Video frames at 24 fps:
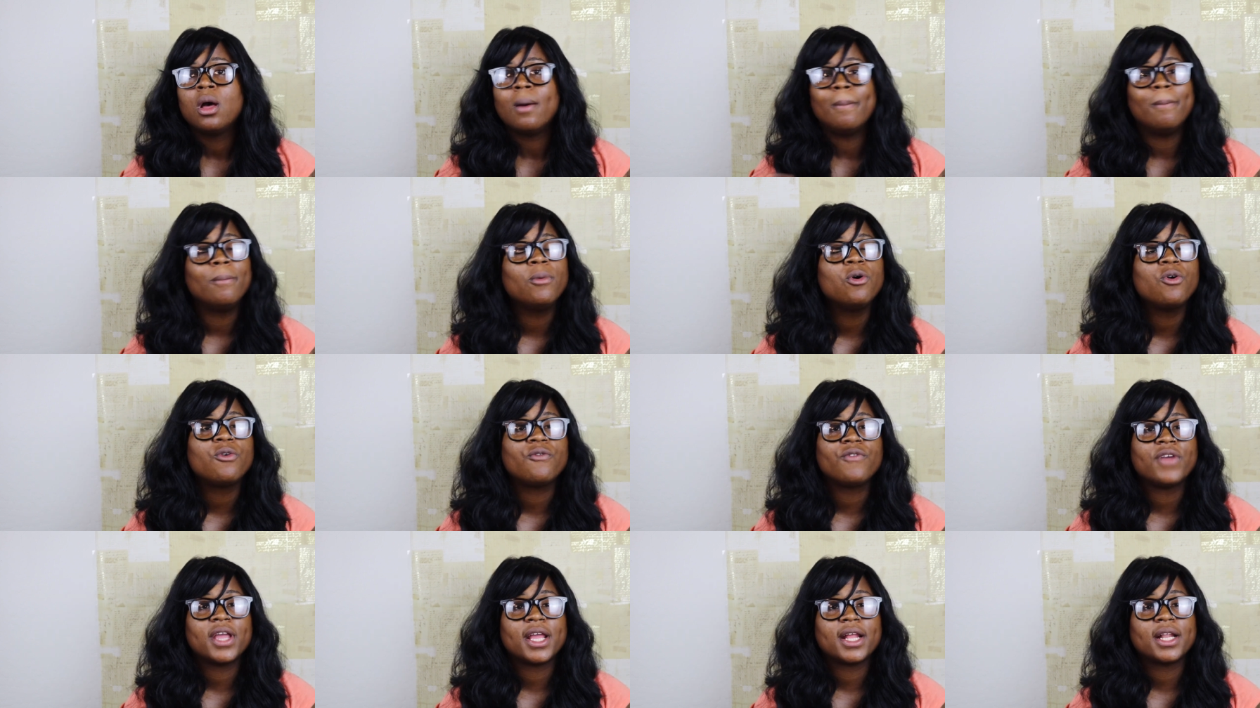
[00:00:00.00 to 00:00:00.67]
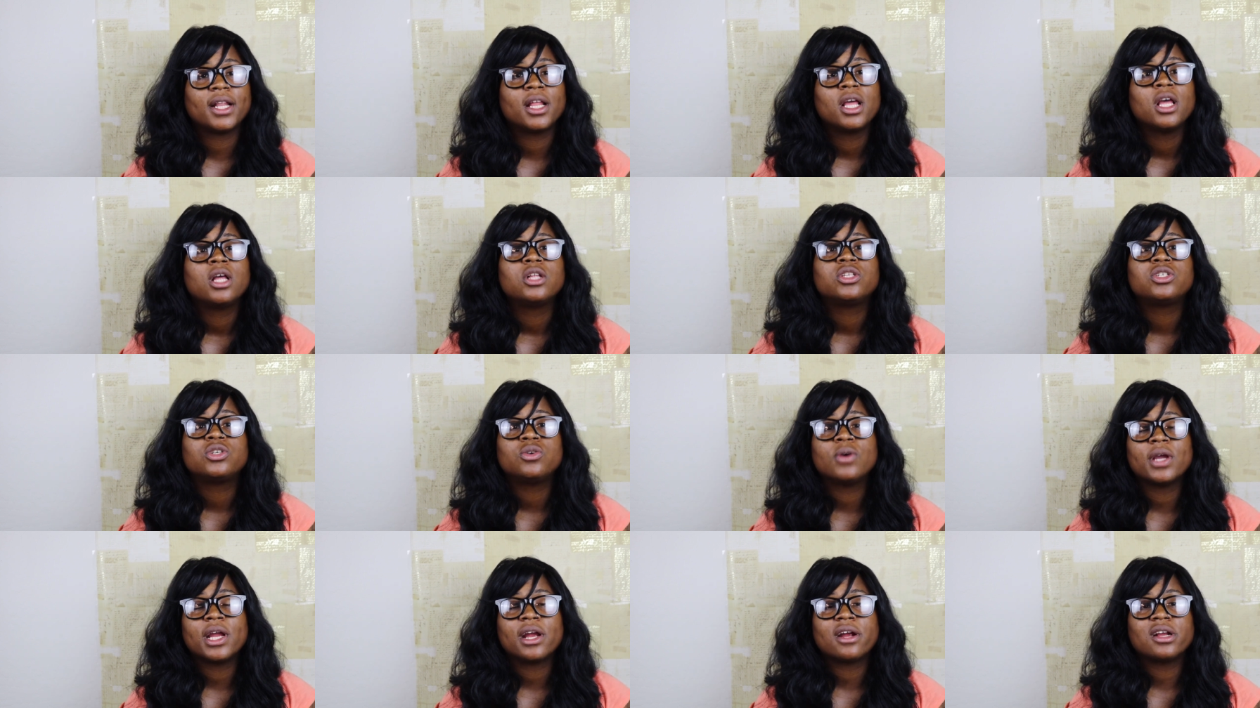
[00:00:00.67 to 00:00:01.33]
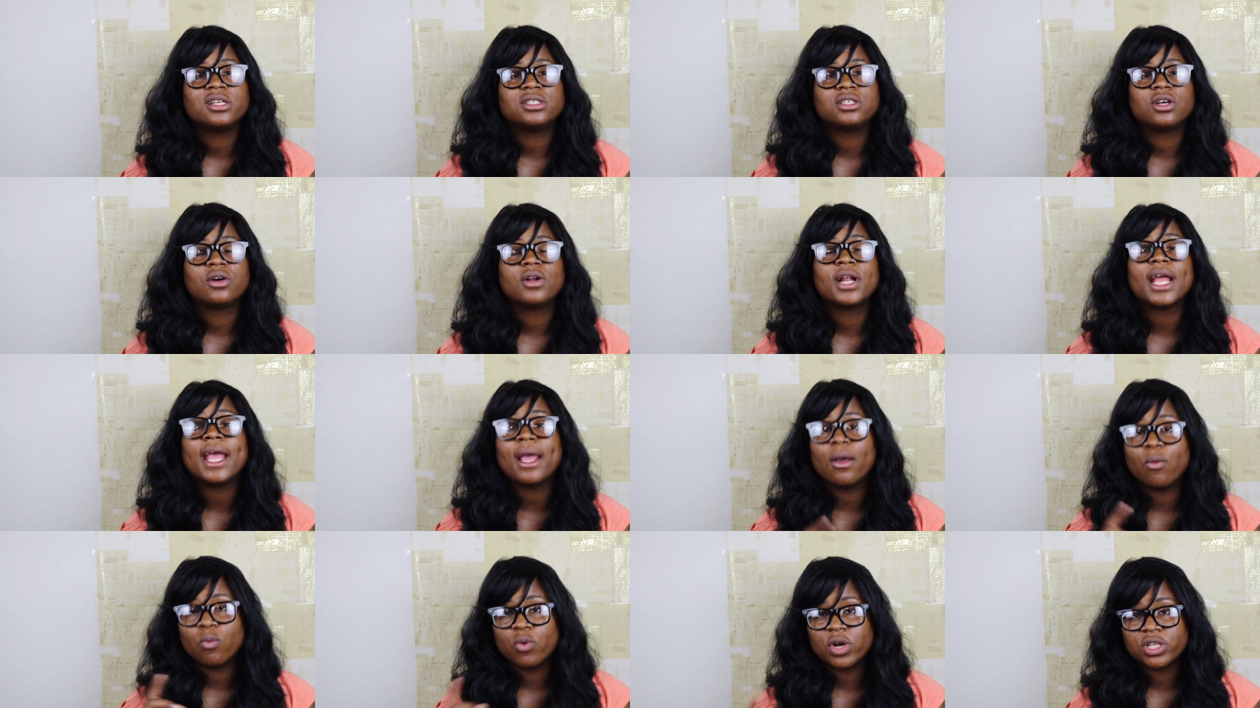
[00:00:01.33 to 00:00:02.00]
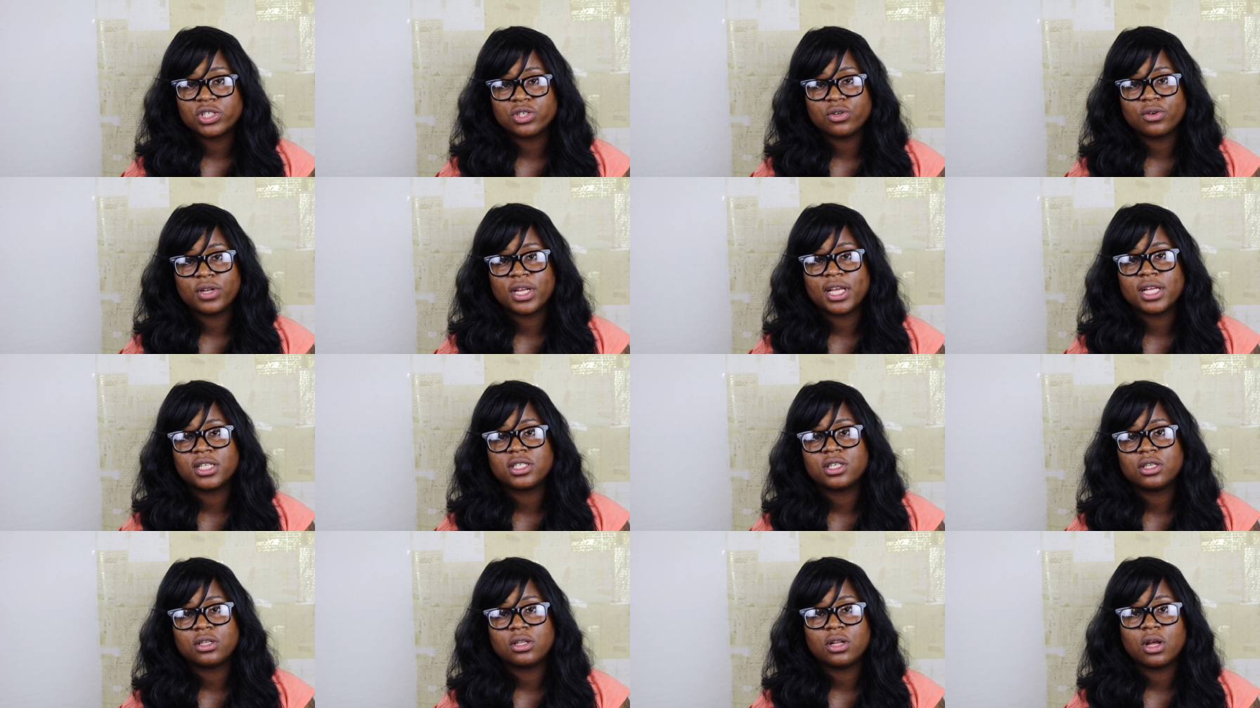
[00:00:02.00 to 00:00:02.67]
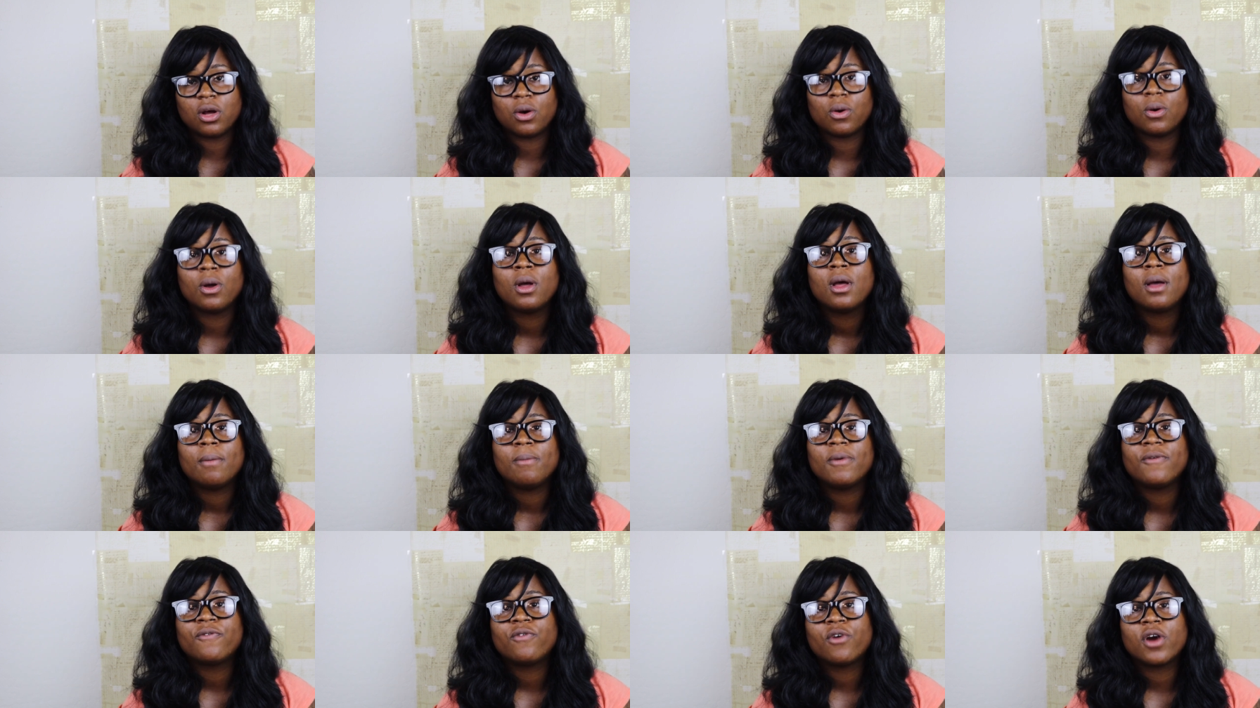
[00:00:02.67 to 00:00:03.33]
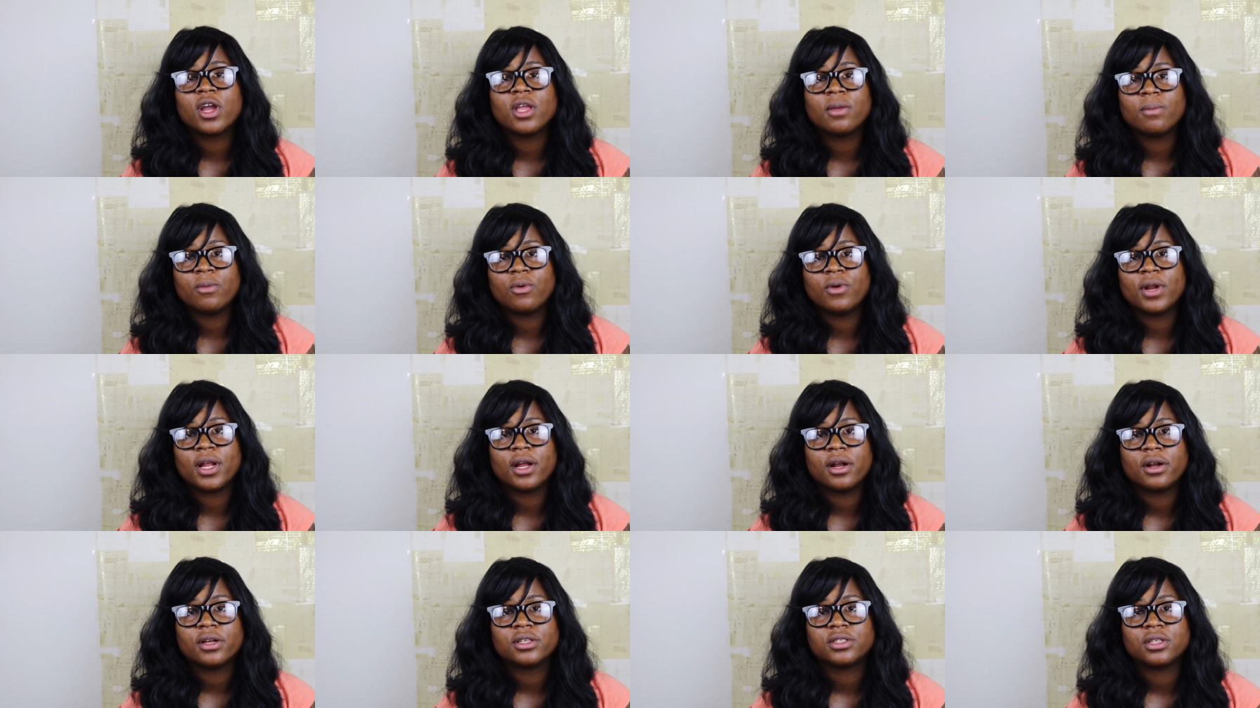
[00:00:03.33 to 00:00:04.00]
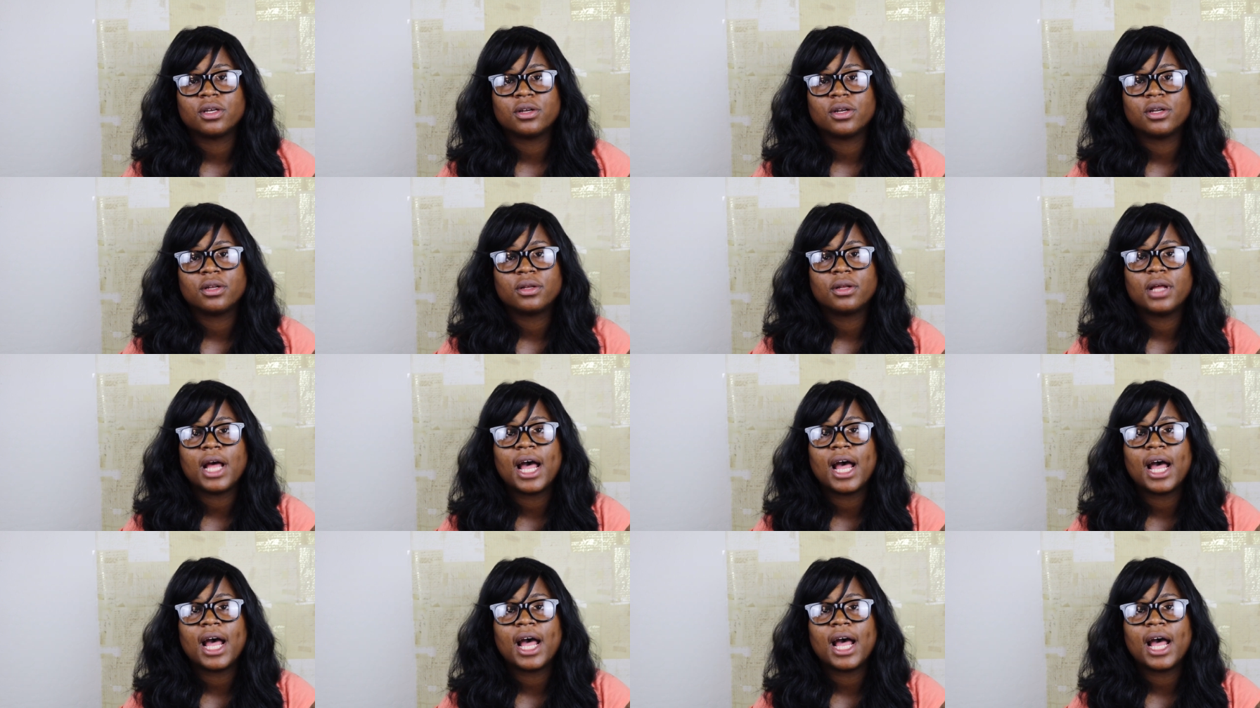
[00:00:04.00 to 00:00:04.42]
moving to Arizona and what you need to know before you move to Arizona.